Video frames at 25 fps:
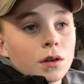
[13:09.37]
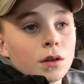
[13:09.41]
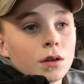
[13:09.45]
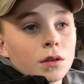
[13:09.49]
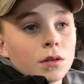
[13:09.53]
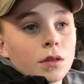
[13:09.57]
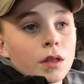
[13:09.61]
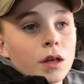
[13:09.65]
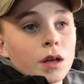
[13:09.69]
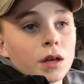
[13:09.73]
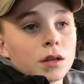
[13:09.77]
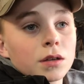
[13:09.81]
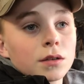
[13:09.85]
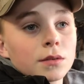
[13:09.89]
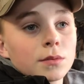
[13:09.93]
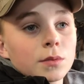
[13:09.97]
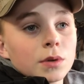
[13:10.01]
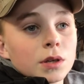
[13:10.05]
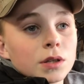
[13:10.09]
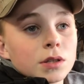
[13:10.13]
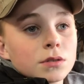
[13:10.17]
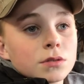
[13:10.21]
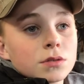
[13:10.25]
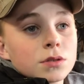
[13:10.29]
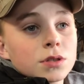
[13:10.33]
Like
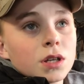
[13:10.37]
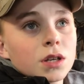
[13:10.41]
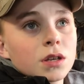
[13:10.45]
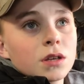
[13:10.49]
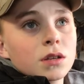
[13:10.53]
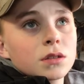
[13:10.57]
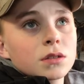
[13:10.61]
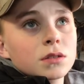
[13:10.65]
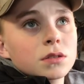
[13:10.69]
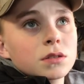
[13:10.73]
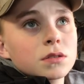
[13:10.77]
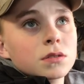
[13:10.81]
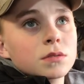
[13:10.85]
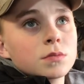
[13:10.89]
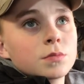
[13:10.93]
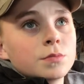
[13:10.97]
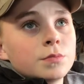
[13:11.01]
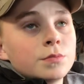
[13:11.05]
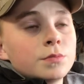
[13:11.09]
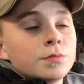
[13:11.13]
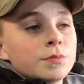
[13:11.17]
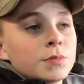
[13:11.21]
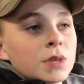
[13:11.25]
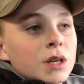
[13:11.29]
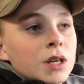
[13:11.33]
with chickens,
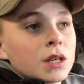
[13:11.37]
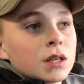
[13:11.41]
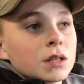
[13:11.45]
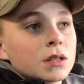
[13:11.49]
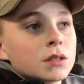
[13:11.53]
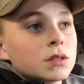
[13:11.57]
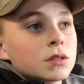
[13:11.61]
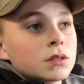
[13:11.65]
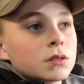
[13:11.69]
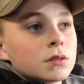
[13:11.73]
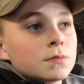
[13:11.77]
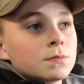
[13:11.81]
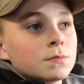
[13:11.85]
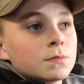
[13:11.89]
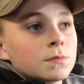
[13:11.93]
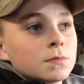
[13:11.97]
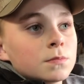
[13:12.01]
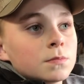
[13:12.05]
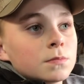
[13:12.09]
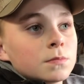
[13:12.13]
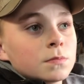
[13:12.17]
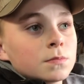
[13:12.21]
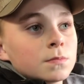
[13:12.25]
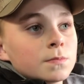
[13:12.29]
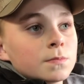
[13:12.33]
pigs,
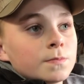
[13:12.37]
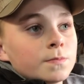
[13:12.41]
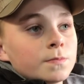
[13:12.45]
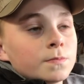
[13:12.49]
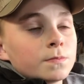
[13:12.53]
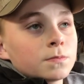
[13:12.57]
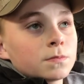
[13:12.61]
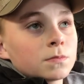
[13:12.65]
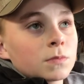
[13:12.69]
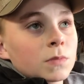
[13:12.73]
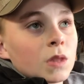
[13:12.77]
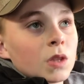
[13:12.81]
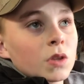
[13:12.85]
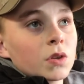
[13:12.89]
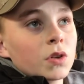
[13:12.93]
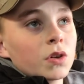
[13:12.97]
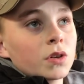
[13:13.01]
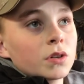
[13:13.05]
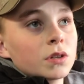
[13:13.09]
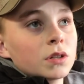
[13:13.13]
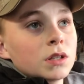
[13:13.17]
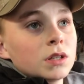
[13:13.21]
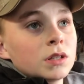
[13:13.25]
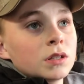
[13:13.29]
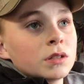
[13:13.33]

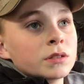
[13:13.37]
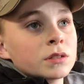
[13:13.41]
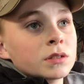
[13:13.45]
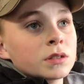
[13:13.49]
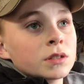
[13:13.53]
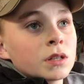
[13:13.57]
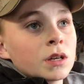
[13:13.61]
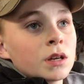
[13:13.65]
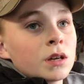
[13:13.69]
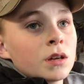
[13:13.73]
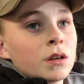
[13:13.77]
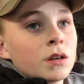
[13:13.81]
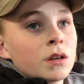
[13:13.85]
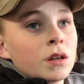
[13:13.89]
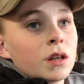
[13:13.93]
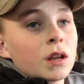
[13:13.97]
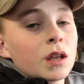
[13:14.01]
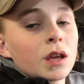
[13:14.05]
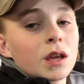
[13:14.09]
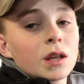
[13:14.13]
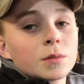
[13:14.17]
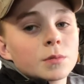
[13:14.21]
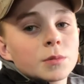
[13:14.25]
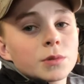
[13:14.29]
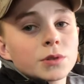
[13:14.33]
turkeys, and
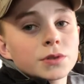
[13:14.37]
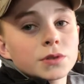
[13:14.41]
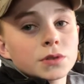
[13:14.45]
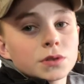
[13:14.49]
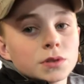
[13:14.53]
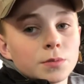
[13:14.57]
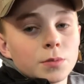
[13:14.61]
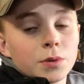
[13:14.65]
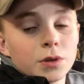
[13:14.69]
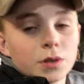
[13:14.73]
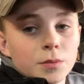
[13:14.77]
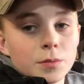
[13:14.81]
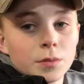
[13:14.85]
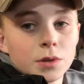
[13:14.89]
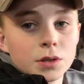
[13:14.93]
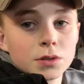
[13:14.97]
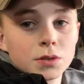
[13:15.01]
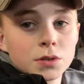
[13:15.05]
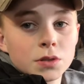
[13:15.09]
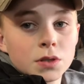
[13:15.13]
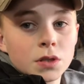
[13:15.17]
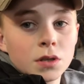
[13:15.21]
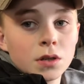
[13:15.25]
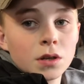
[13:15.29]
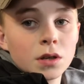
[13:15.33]
animals, they pretty
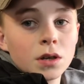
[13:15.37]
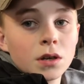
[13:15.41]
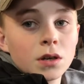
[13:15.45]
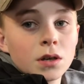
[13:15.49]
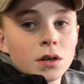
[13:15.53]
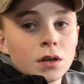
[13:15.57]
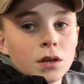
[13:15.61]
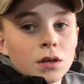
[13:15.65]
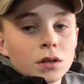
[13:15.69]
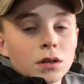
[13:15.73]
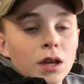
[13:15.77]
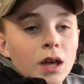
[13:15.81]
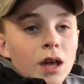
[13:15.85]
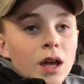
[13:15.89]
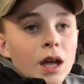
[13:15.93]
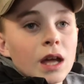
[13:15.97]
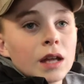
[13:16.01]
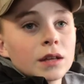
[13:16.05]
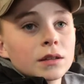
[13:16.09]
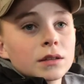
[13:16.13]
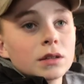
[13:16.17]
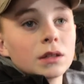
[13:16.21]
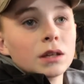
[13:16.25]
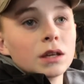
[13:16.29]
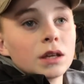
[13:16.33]
much
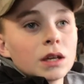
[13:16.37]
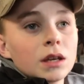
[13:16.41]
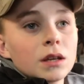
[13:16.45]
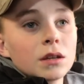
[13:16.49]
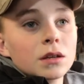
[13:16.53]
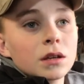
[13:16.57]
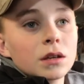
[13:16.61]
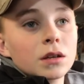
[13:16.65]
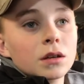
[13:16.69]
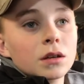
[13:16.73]
can't eat